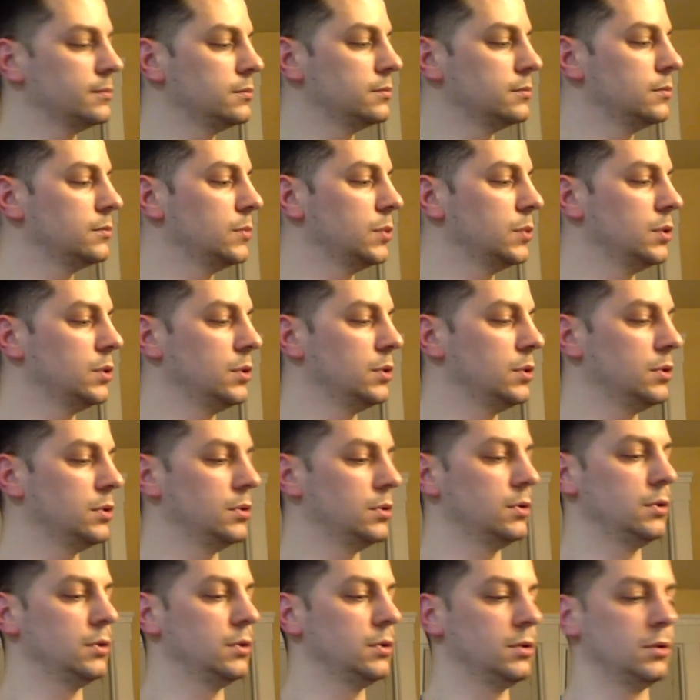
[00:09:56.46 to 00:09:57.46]

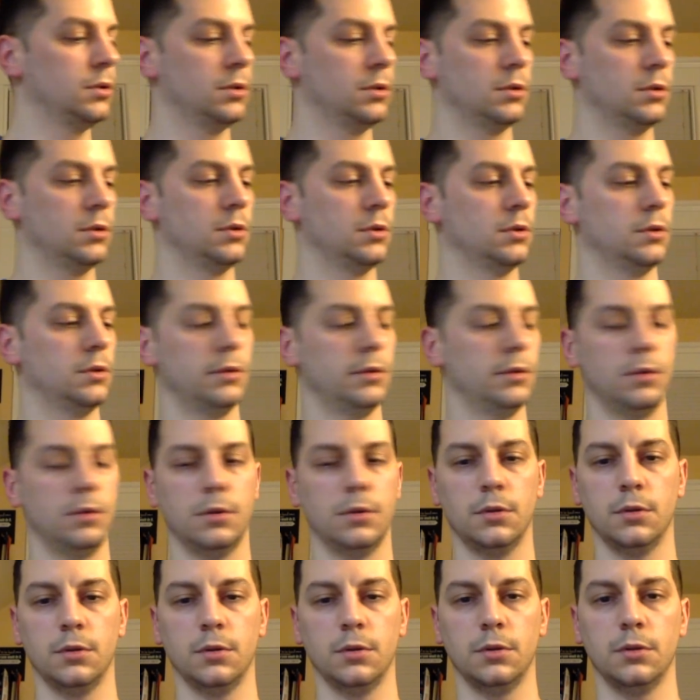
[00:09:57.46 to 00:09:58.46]

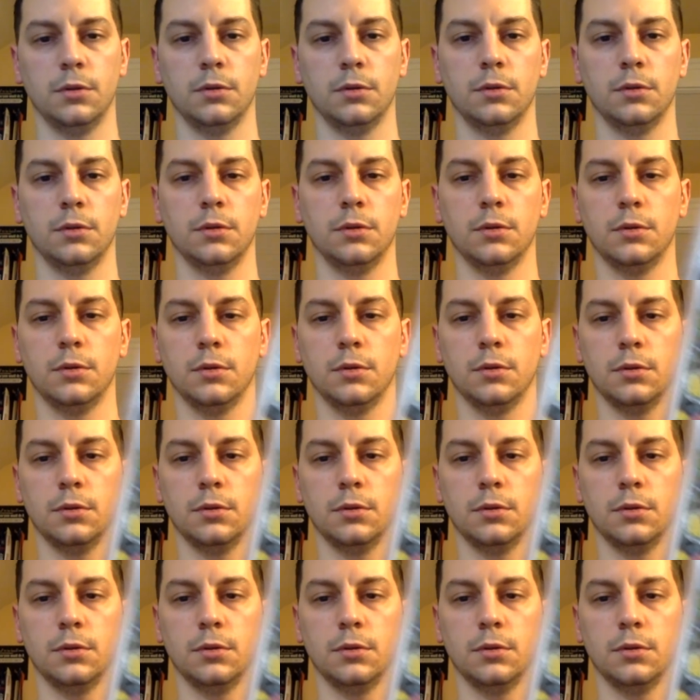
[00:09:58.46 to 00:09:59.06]
[no speech]